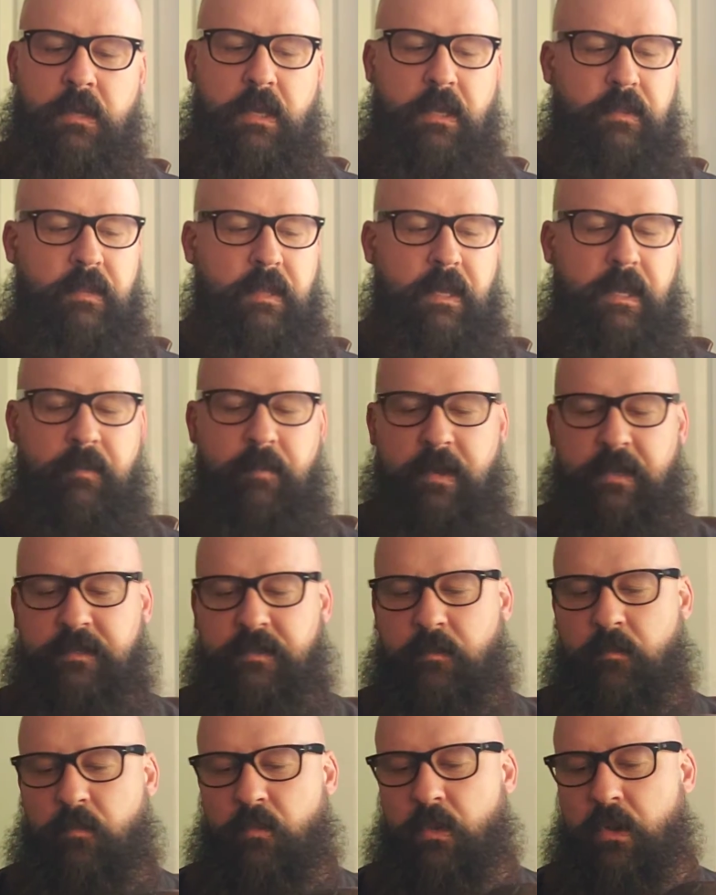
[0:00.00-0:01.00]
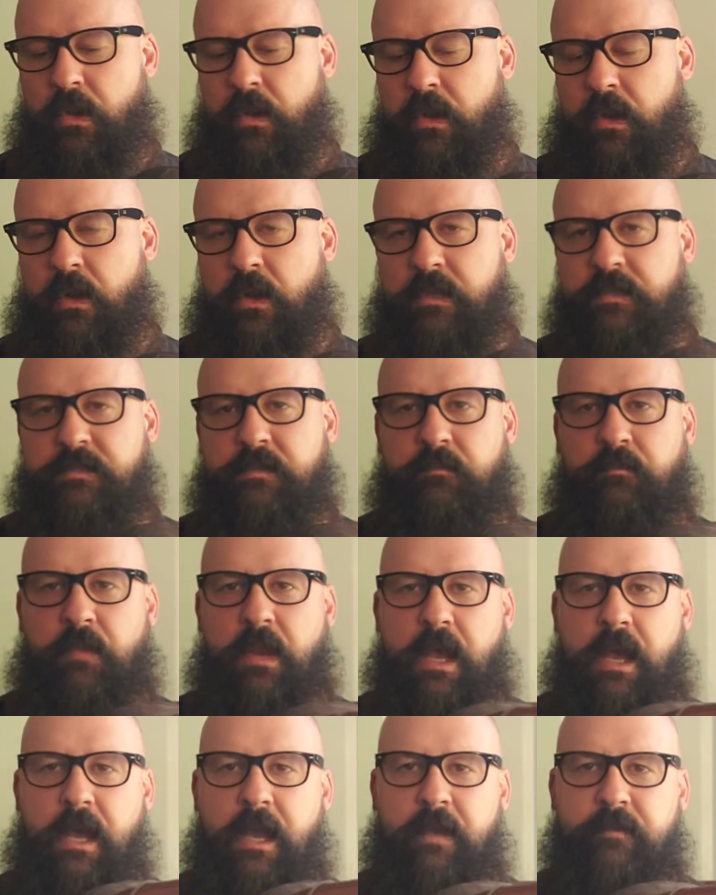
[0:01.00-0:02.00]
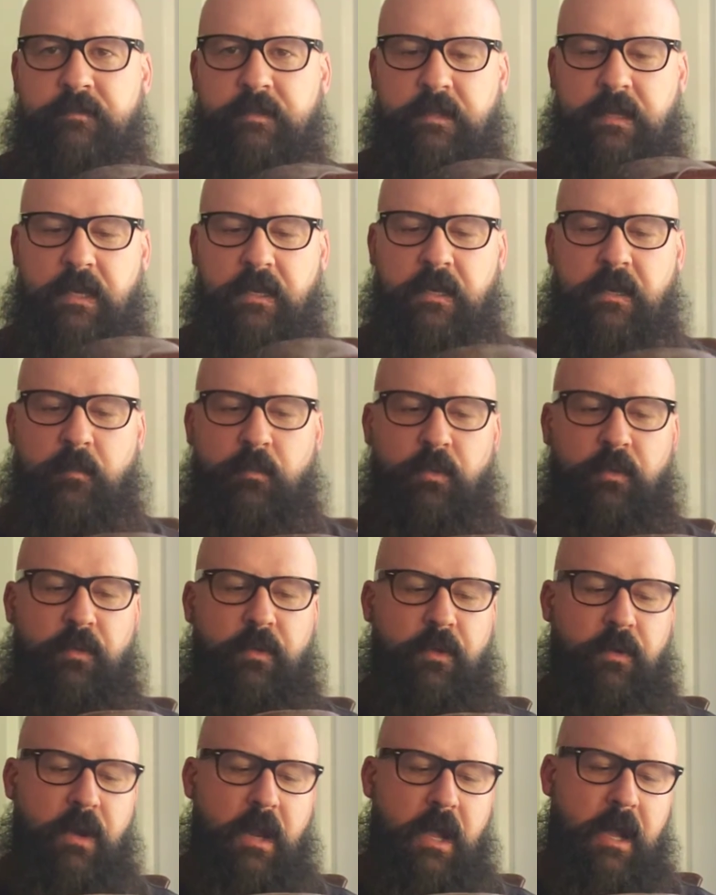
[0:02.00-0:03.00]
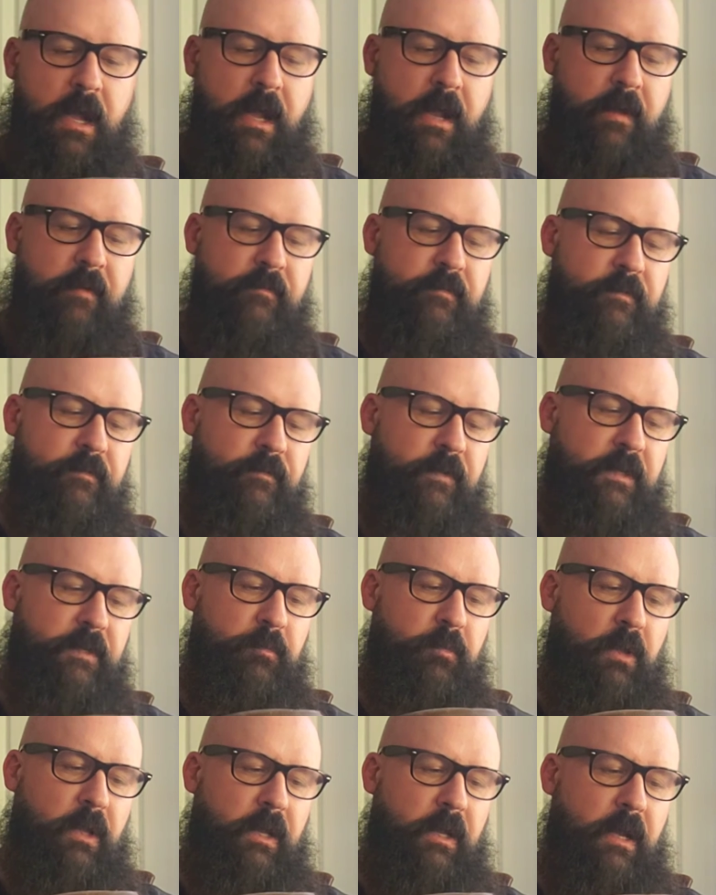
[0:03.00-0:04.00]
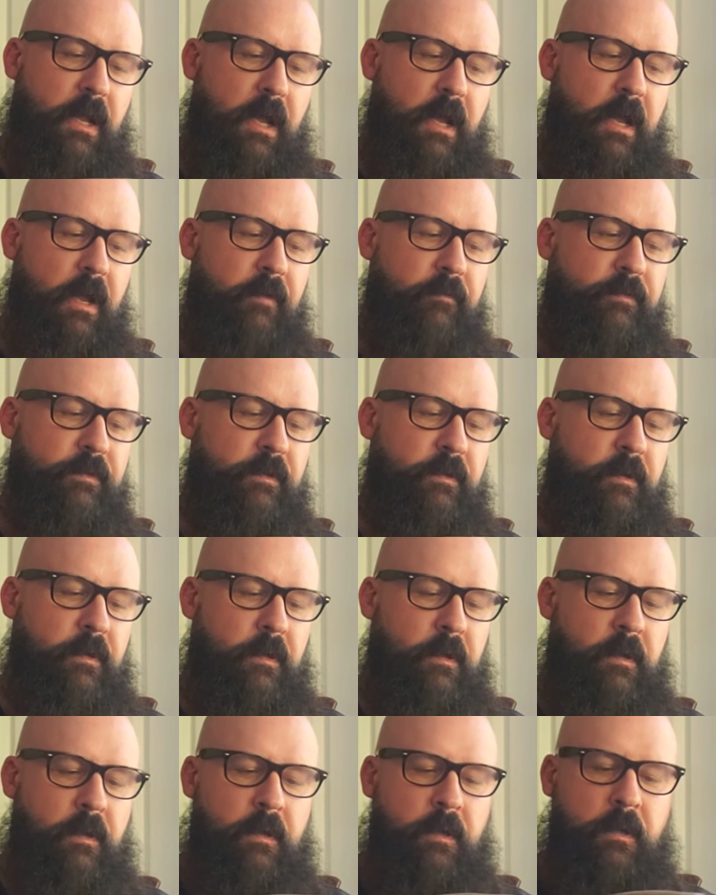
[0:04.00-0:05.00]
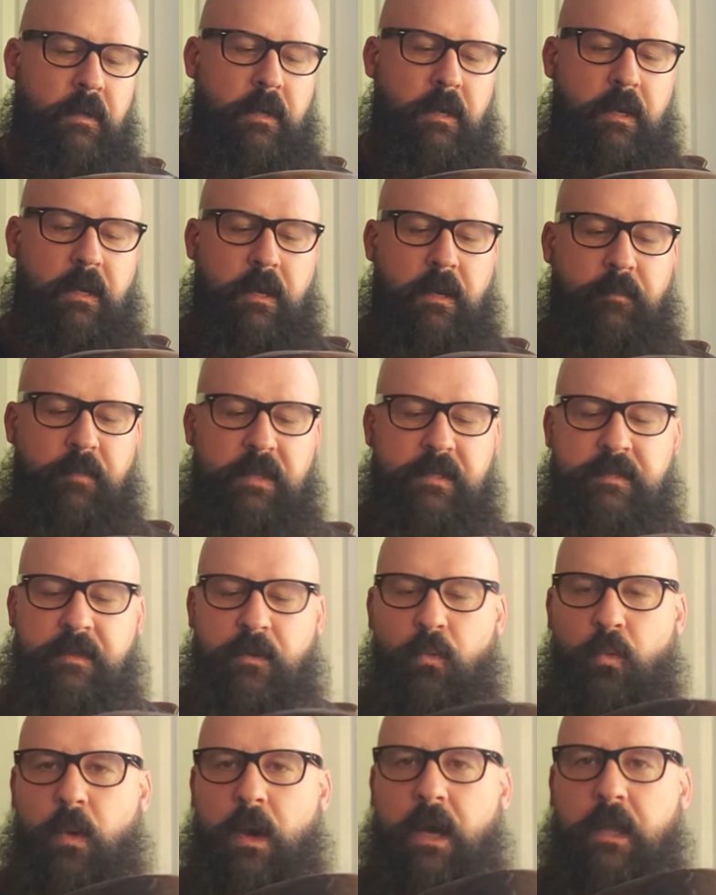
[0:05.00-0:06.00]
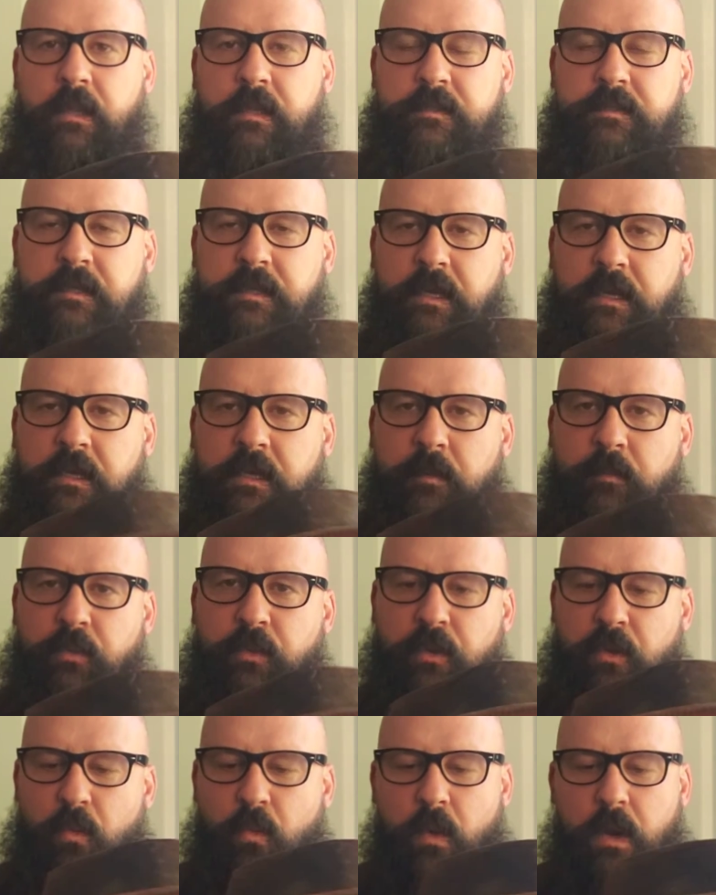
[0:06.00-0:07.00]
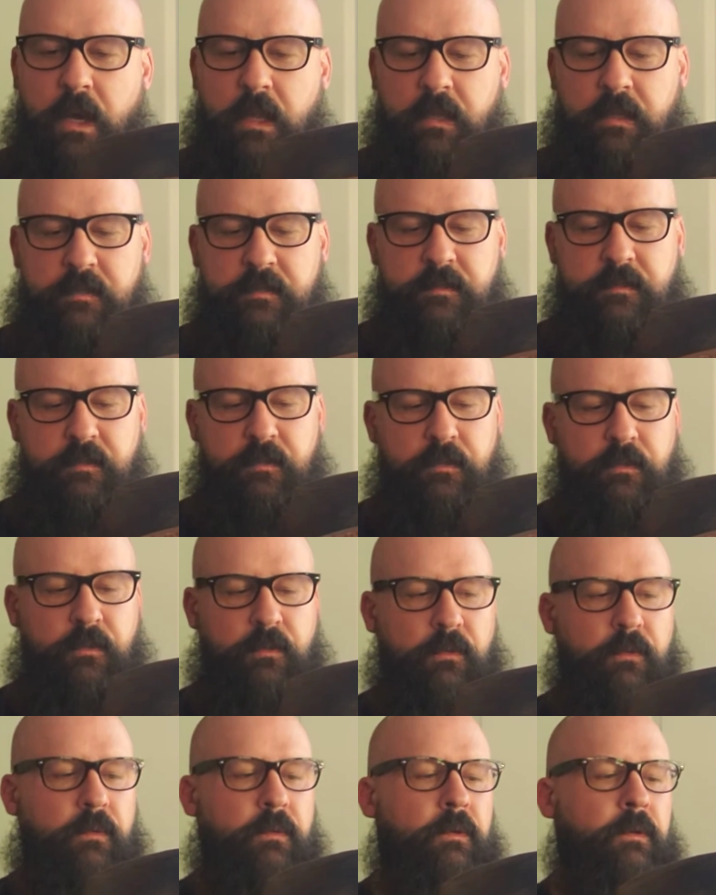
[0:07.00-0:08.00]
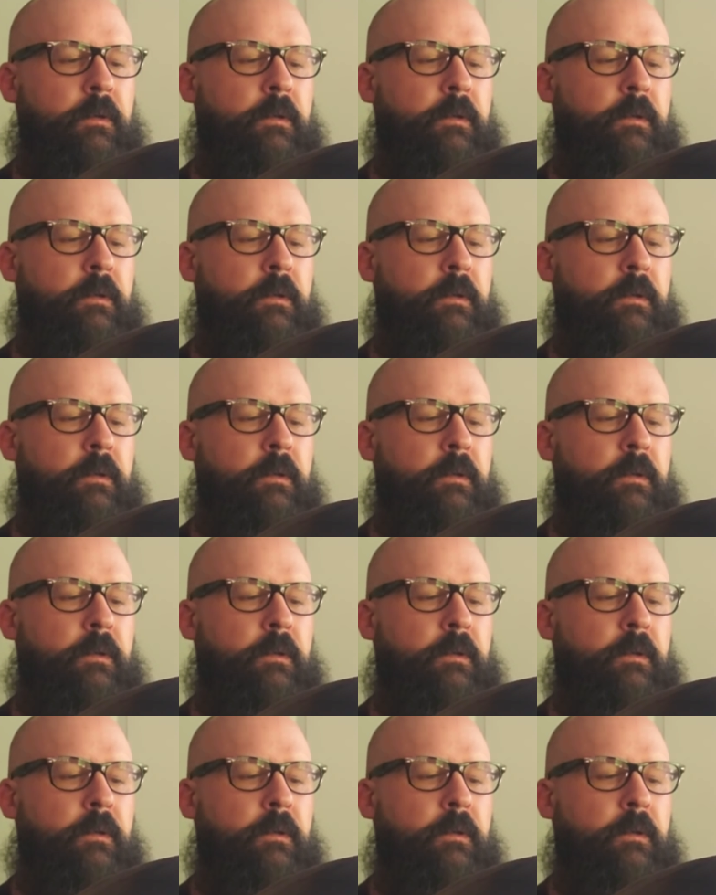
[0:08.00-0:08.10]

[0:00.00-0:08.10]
And they make some awesome knives. I got a couple of their knives, fixed blade knives. They sell wallets. I got a couple of their wallets too.